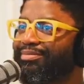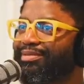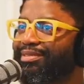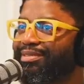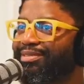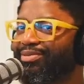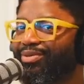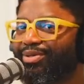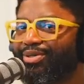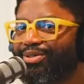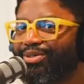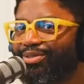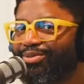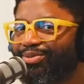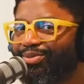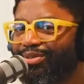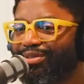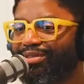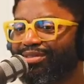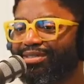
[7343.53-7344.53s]
Where you,
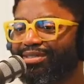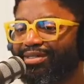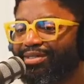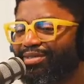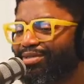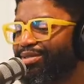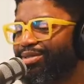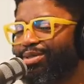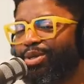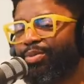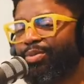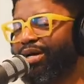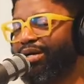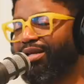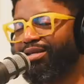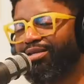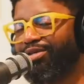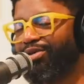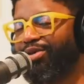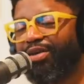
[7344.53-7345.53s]
where nobody,
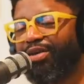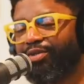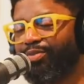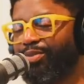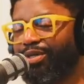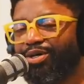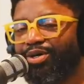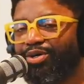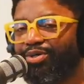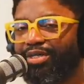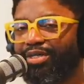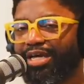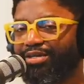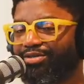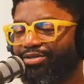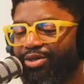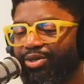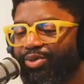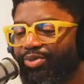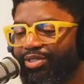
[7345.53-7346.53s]
you have to be old, as
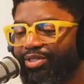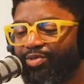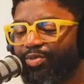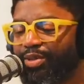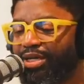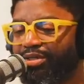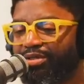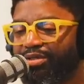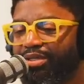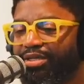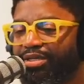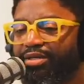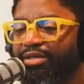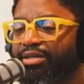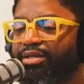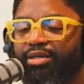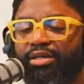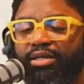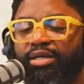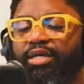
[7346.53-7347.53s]
old as me. And
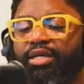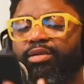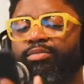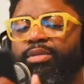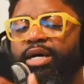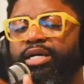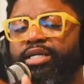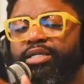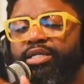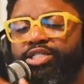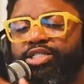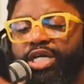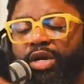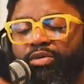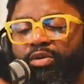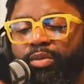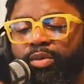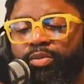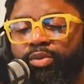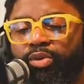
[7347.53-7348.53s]
anybody in the chat
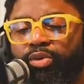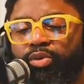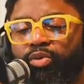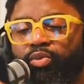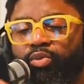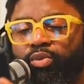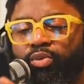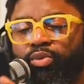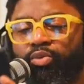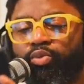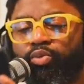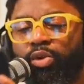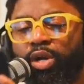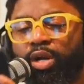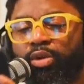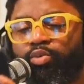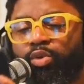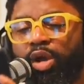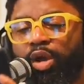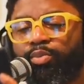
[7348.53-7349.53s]
remember
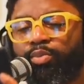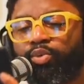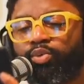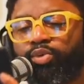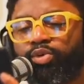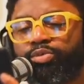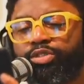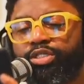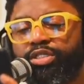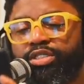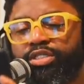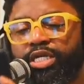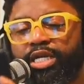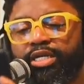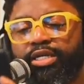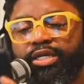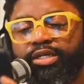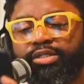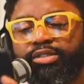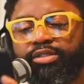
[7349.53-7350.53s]
romper room? Just say
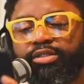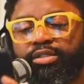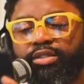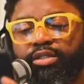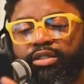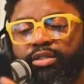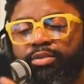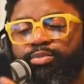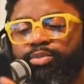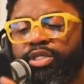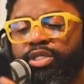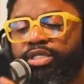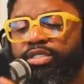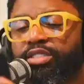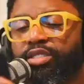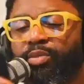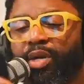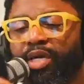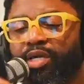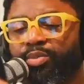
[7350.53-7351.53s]
yes. Please,
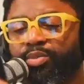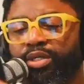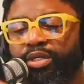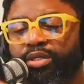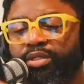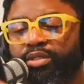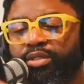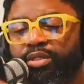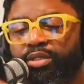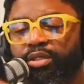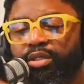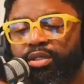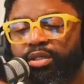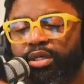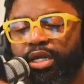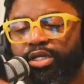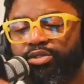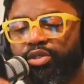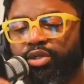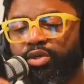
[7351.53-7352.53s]
somebody be
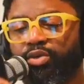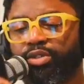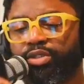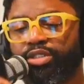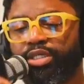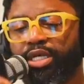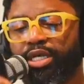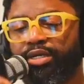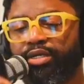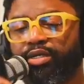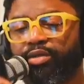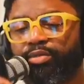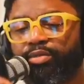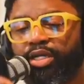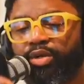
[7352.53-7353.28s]
as old as I am and